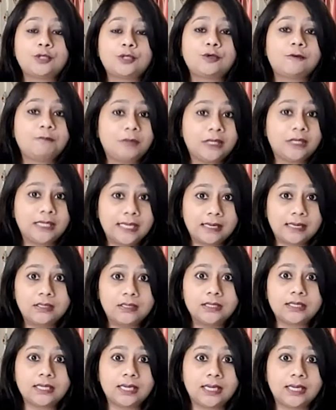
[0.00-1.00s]
to have been
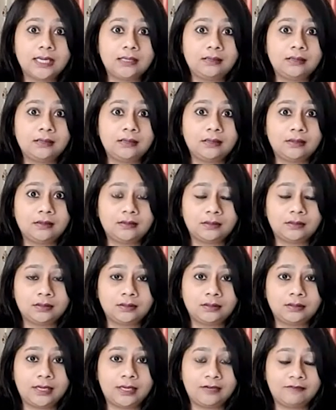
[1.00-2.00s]
killed in
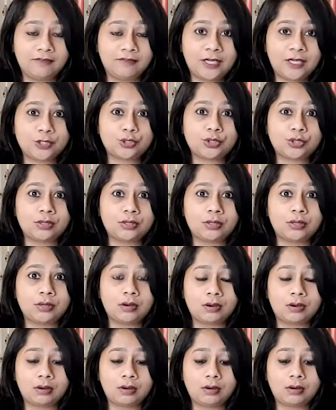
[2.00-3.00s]
the invasion
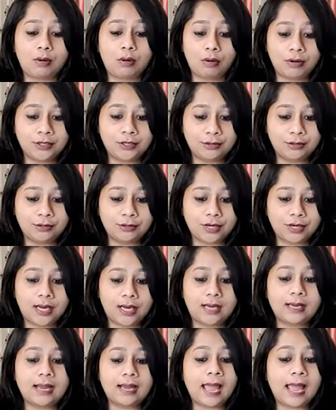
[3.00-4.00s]
on
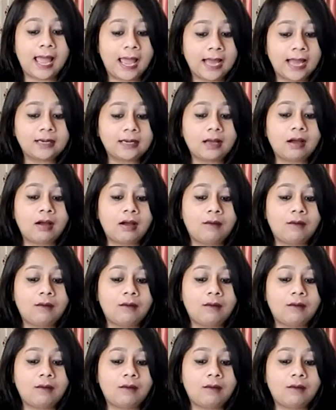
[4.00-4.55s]
Ukraine and